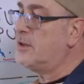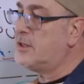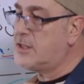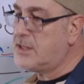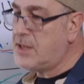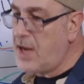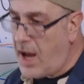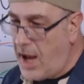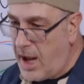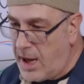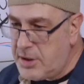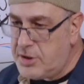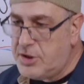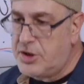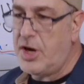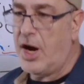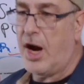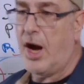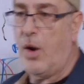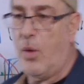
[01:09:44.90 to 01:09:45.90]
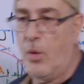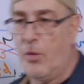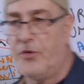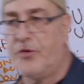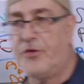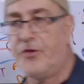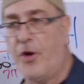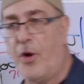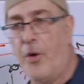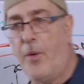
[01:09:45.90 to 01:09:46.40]
Saaja
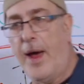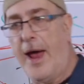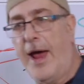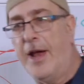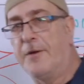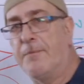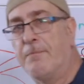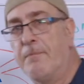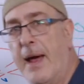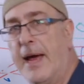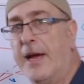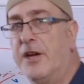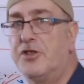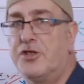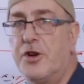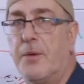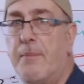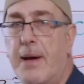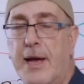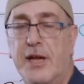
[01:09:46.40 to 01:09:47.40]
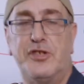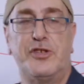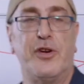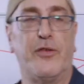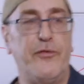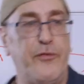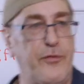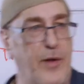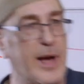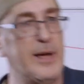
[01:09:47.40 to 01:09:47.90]
also had major
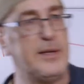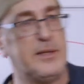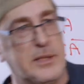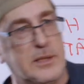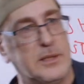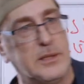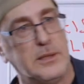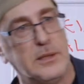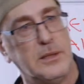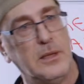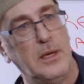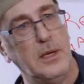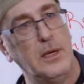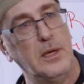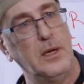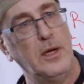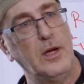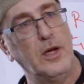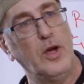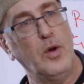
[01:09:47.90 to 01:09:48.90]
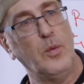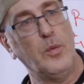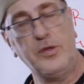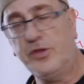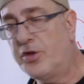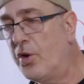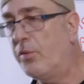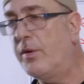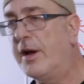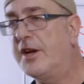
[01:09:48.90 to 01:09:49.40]
fights
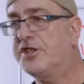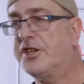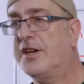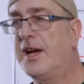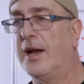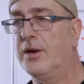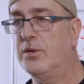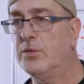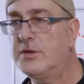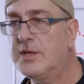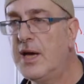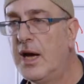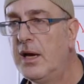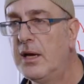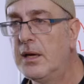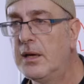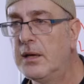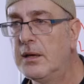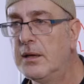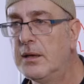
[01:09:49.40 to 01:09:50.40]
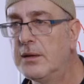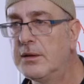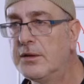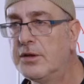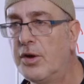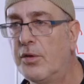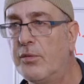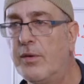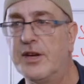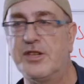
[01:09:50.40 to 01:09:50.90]
with the Resh Galuta.
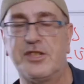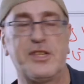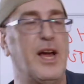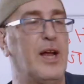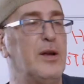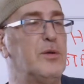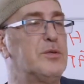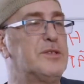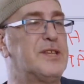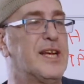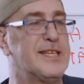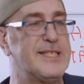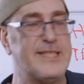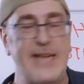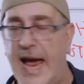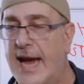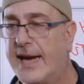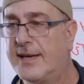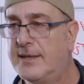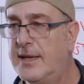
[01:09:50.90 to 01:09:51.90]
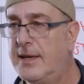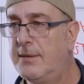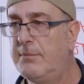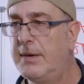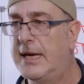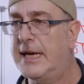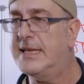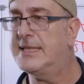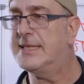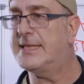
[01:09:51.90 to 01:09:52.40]
The Resh Galuta sacked him.
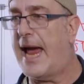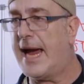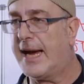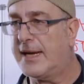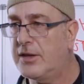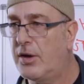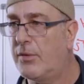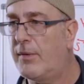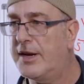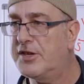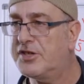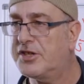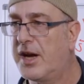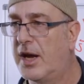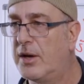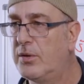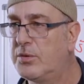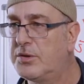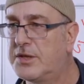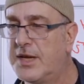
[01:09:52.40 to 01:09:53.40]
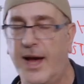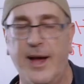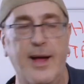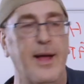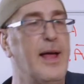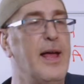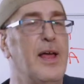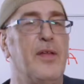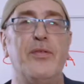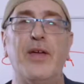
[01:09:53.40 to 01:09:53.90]
He sacked the Resh Galuta.
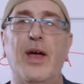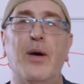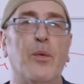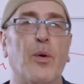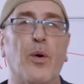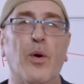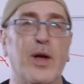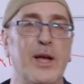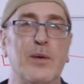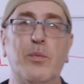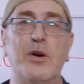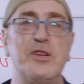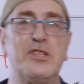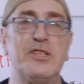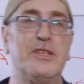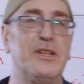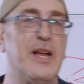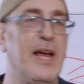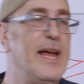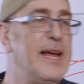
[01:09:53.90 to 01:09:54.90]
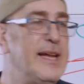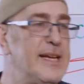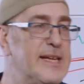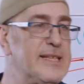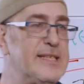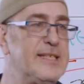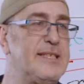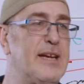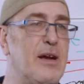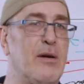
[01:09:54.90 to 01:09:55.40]
He wasn't
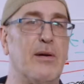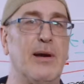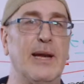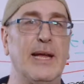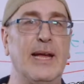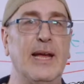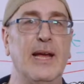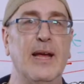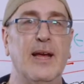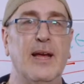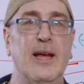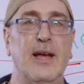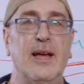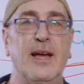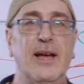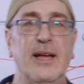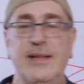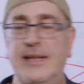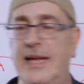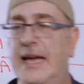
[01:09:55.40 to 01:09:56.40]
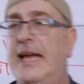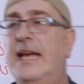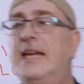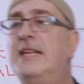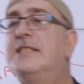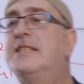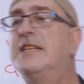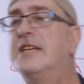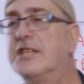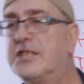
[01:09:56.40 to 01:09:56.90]
necessarily the
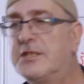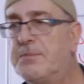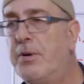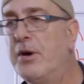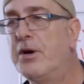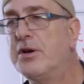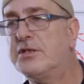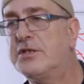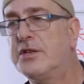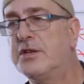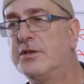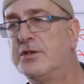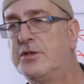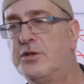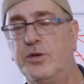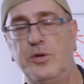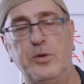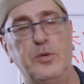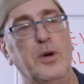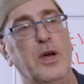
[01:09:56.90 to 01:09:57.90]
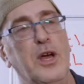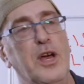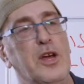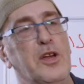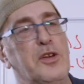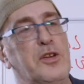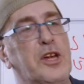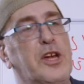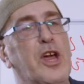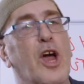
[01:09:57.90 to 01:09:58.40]
easiest person to
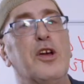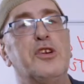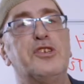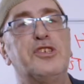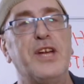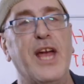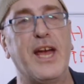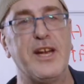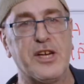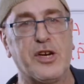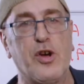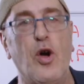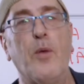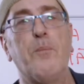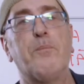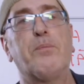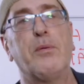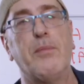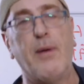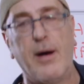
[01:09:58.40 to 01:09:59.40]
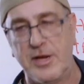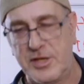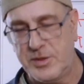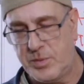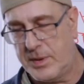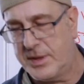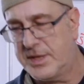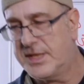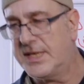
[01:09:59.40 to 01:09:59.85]
negotiate a compromise with